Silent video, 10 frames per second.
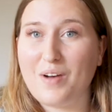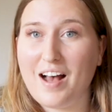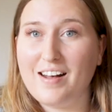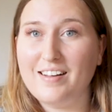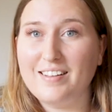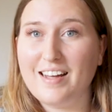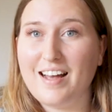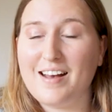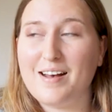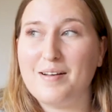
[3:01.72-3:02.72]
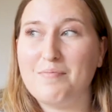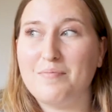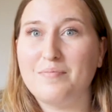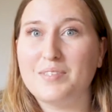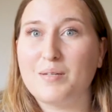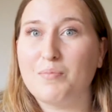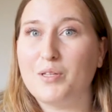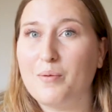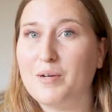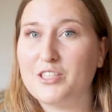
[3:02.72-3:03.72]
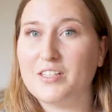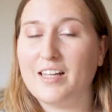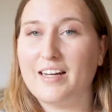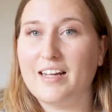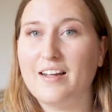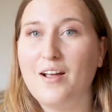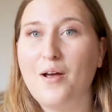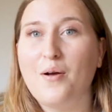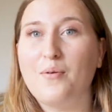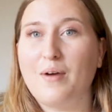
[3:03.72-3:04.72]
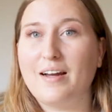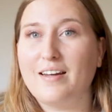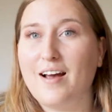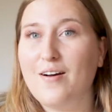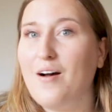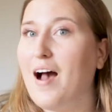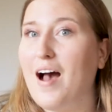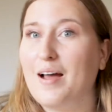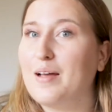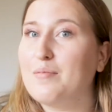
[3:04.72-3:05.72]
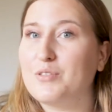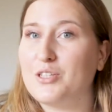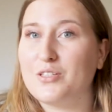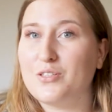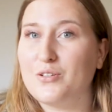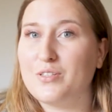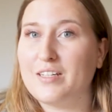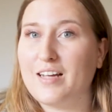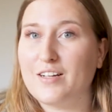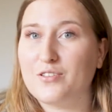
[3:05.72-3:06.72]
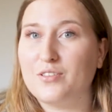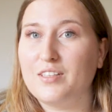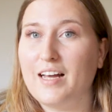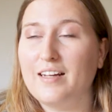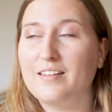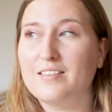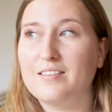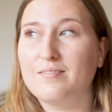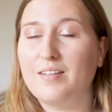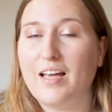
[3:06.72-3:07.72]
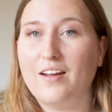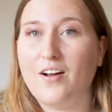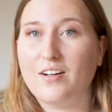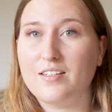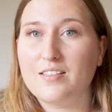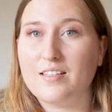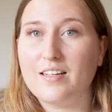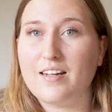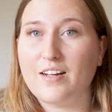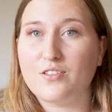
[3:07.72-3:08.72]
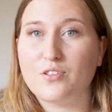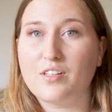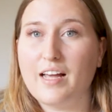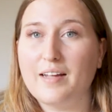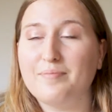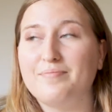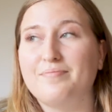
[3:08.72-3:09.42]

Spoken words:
well, some low budget lighting. Right now, I am just using natural light, and honestly, natural light,